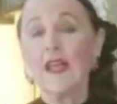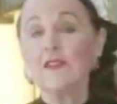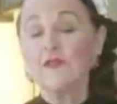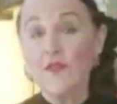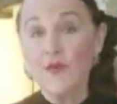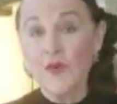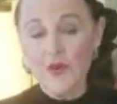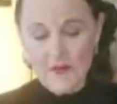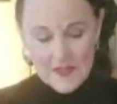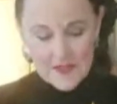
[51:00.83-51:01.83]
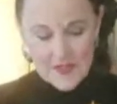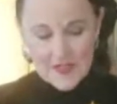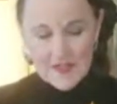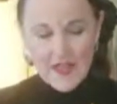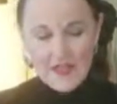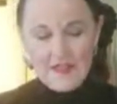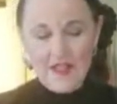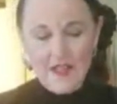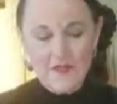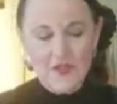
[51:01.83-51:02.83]
4 is his next
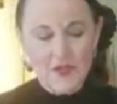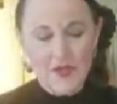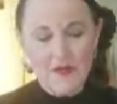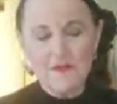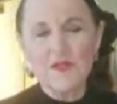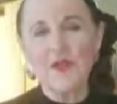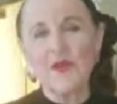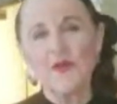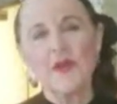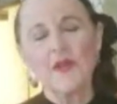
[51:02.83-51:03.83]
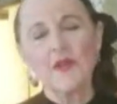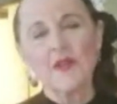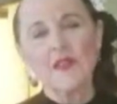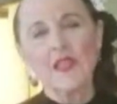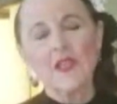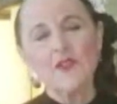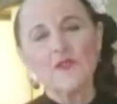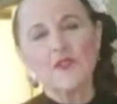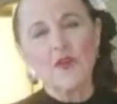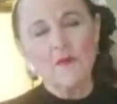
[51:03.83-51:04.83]
live stream. So thank you
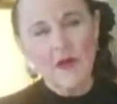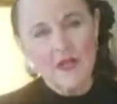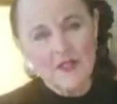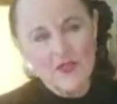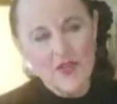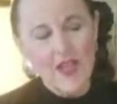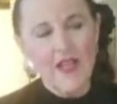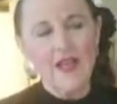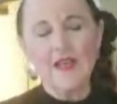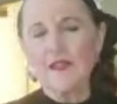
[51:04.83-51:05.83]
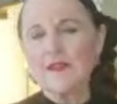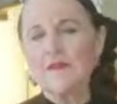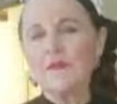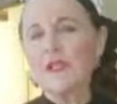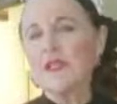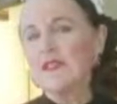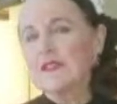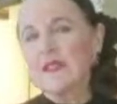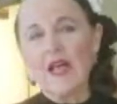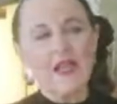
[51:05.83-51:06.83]
so much. And please
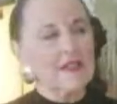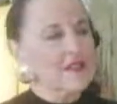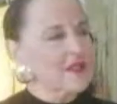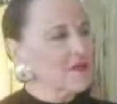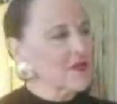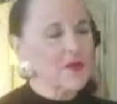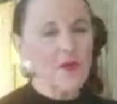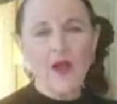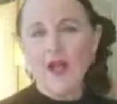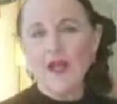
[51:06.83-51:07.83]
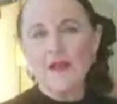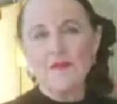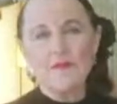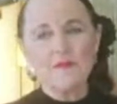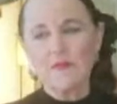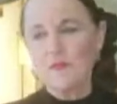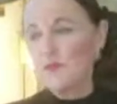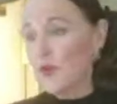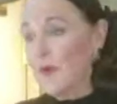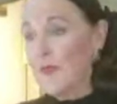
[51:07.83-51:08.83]
like, subscribe,
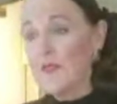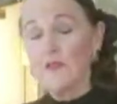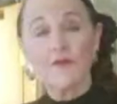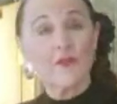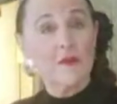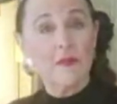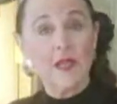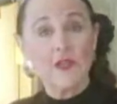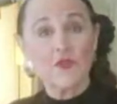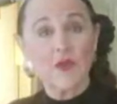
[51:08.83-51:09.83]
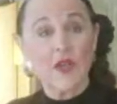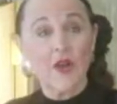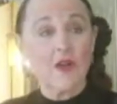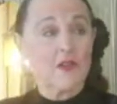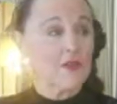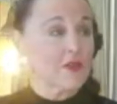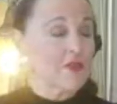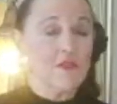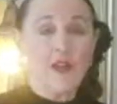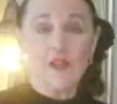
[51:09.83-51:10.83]
join the free Patreon or the
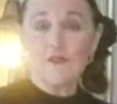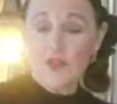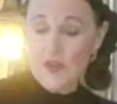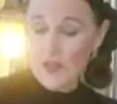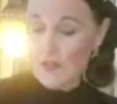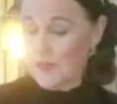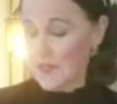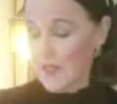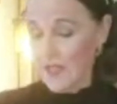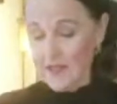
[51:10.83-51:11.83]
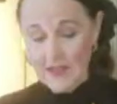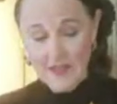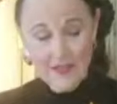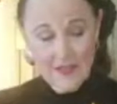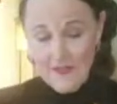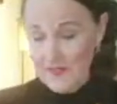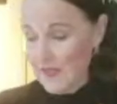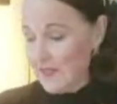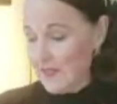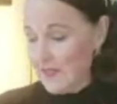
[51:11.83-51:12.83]
$5 and get the